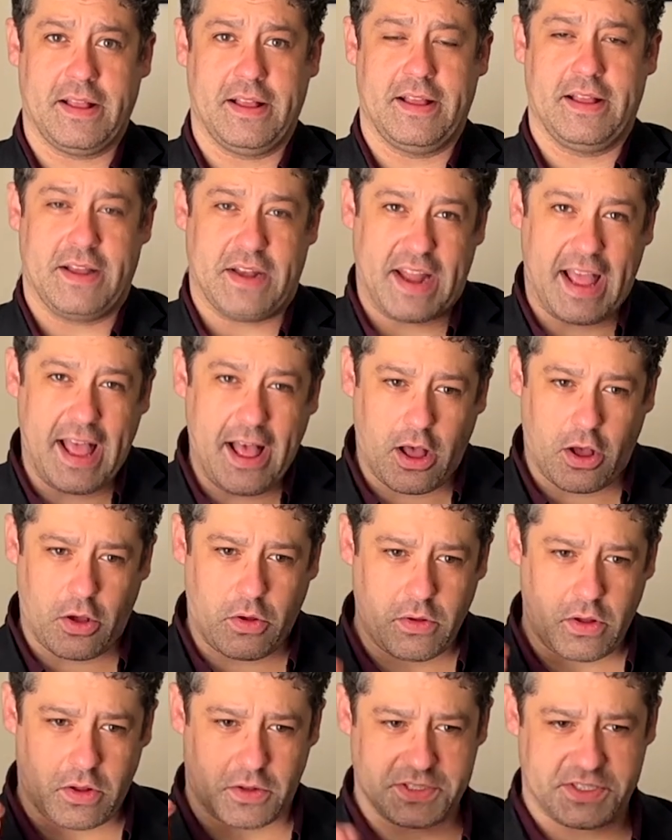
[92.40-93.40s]

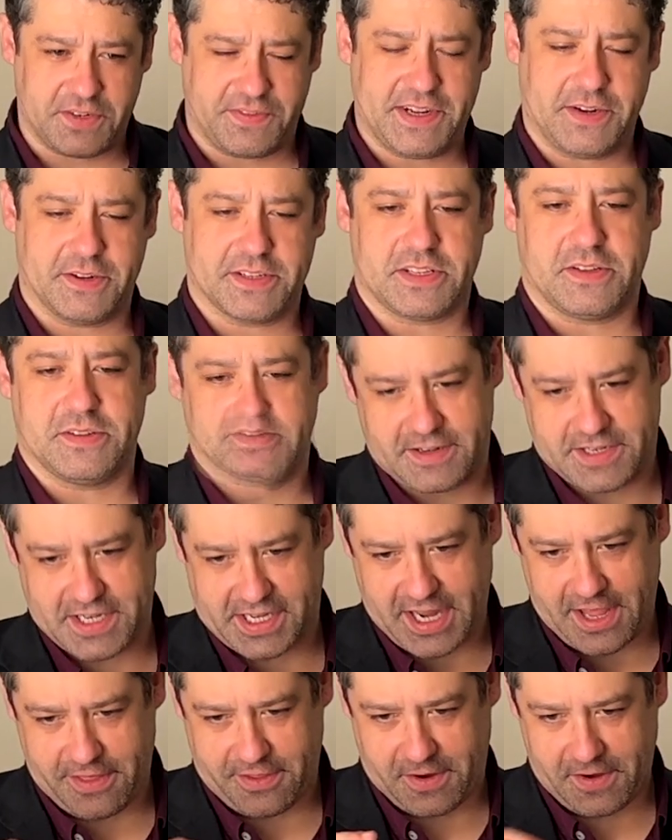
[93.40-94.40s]
Now, hold your fingers close
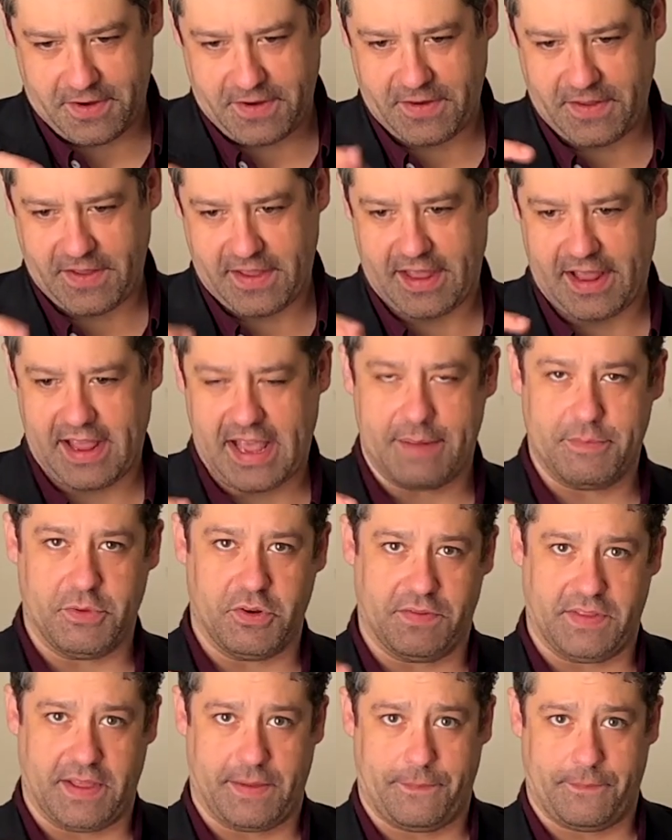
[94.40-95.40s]
together and
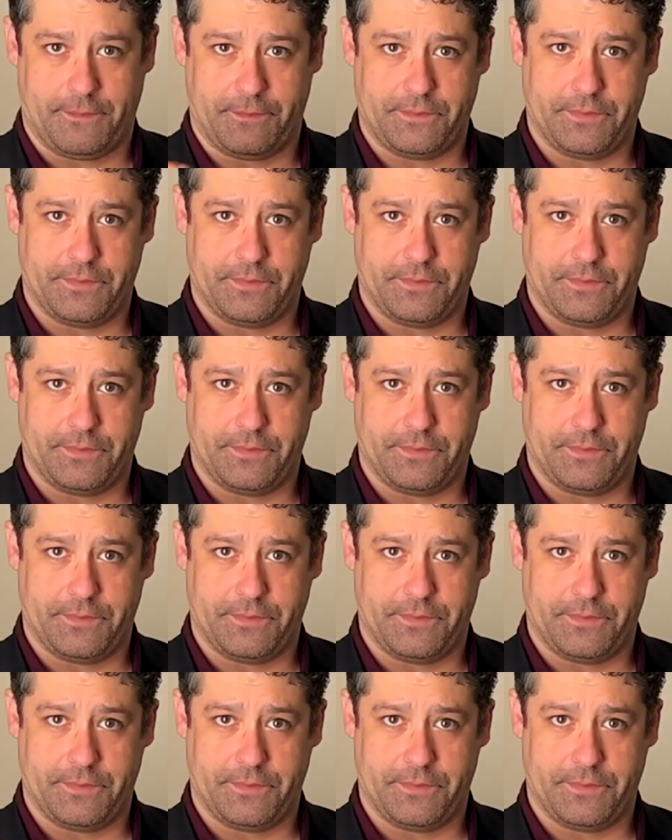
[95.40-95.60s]
move them.